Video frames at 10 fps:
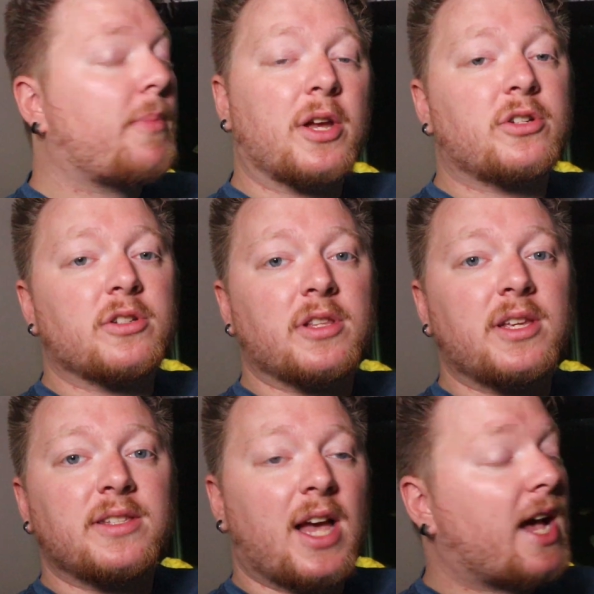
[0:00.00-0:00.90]
pictures of
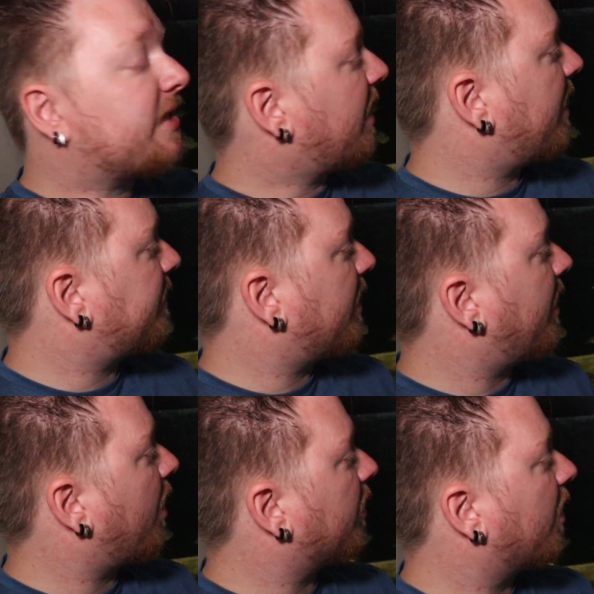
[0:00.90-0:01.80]
these guys as they
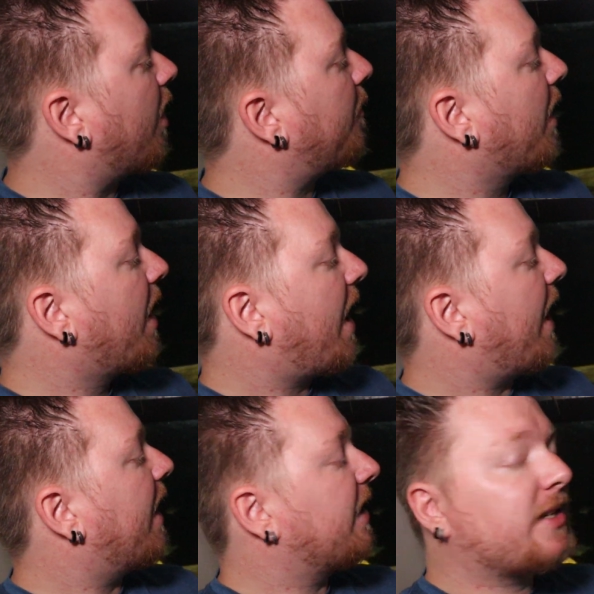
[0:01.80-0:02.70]
color up.
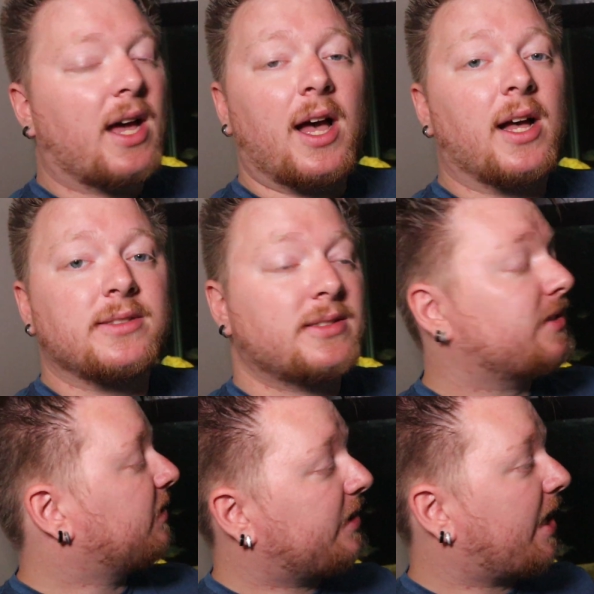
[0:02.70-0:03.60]
And yeah,
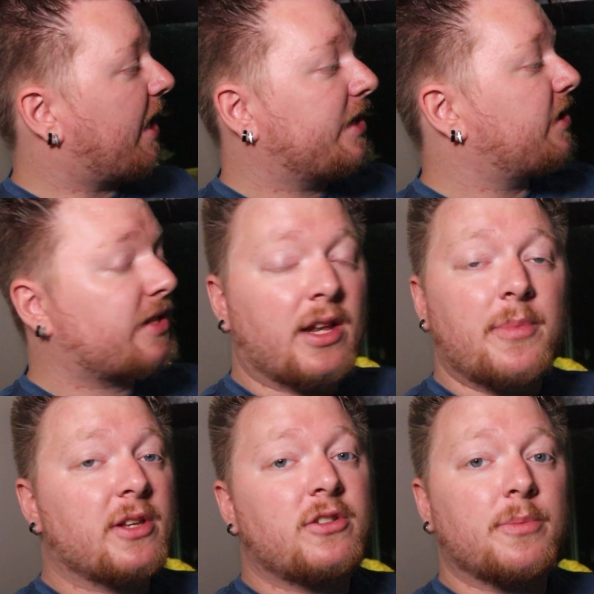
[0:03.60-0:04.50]
it's just gonna
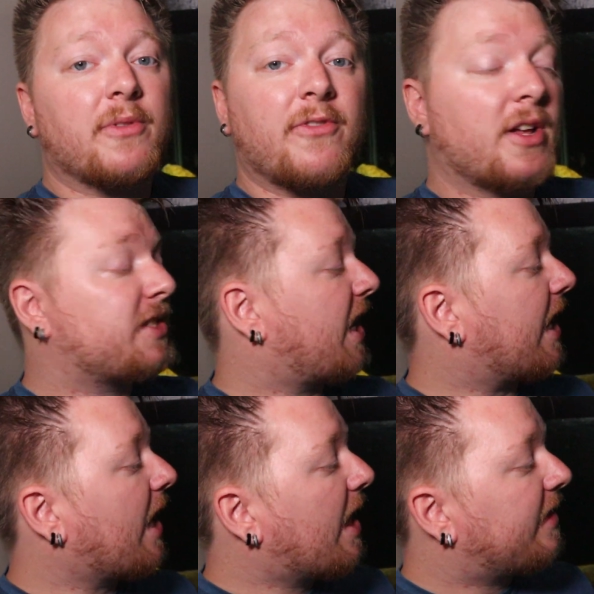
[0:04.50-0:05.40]
be a super fun
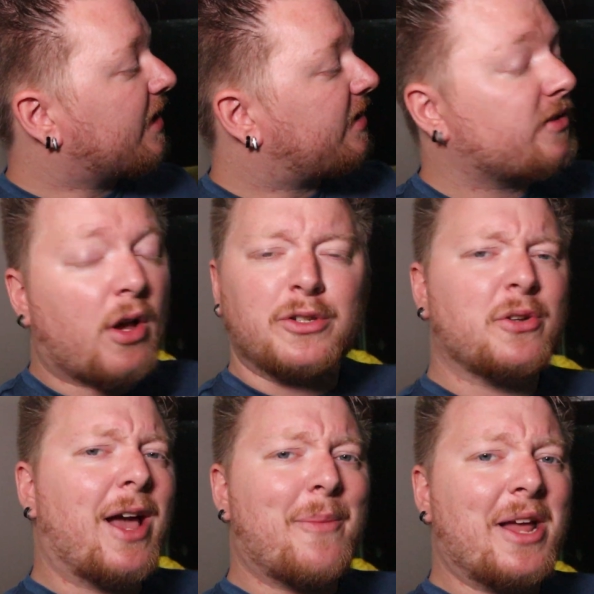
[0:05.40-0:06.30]
tank. This is also
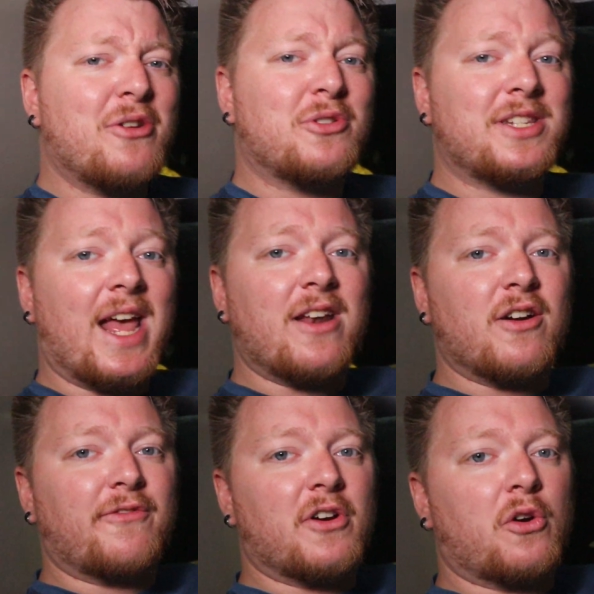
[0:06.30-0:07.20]
now my new
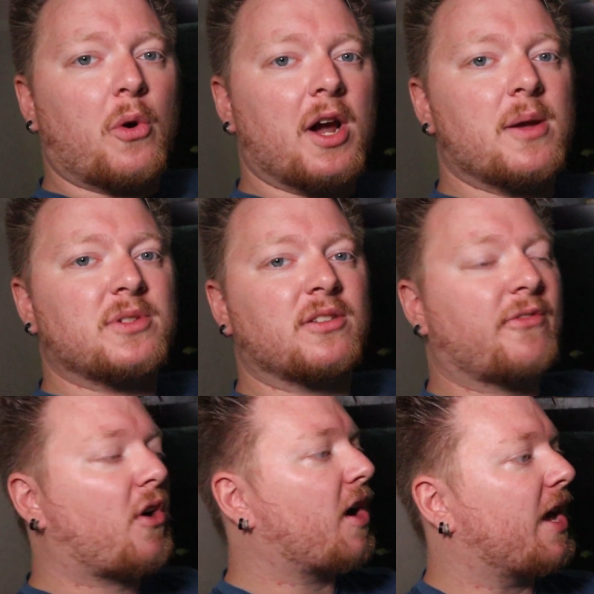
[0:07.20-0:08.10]
standard for aquariums as
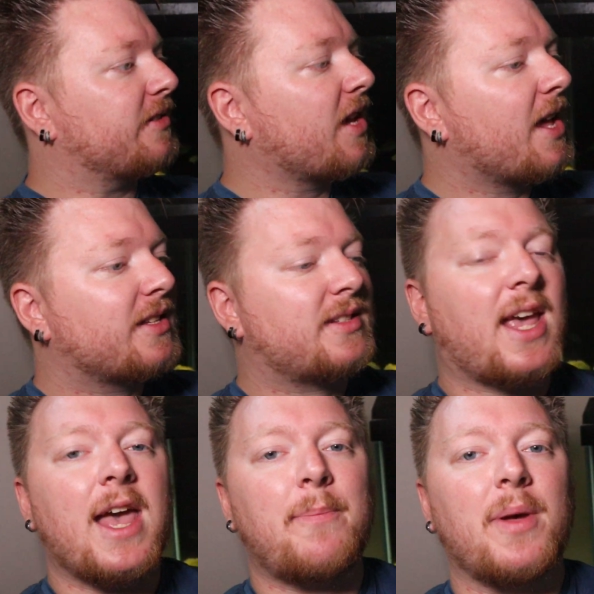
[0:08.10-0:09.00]
far as
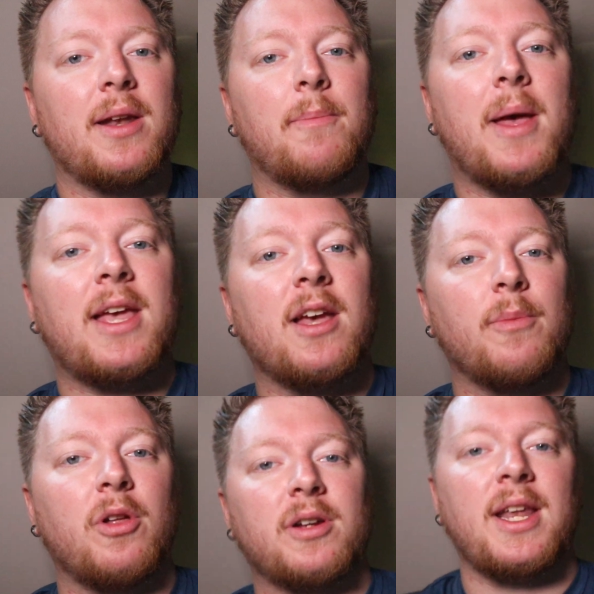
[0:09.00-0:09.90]
scape and making
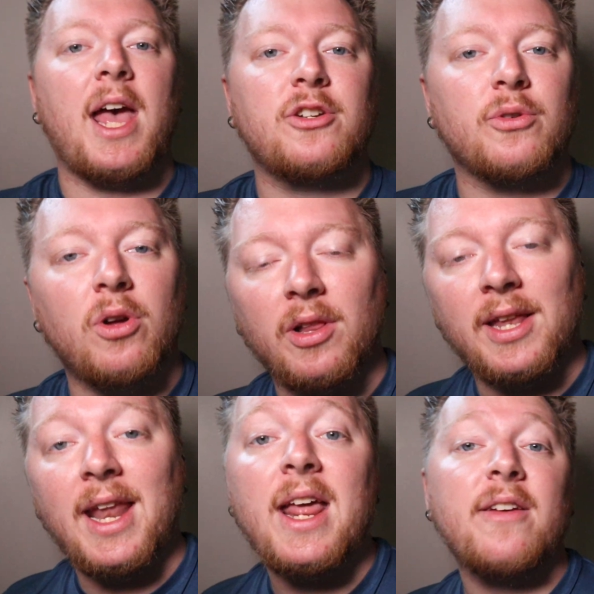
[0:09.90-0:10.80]
them look natural
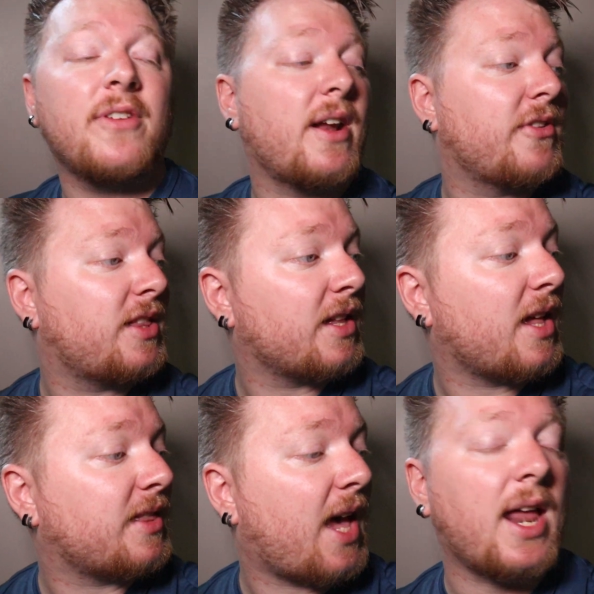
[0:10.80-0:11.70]
and native and everything
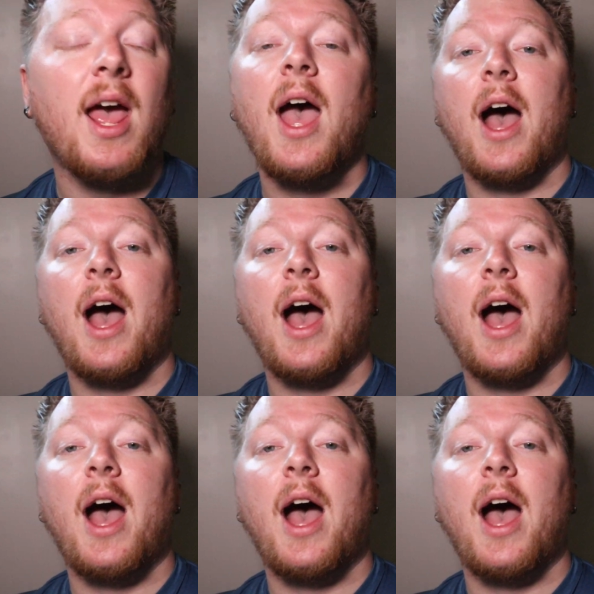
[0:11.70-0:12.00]
like that.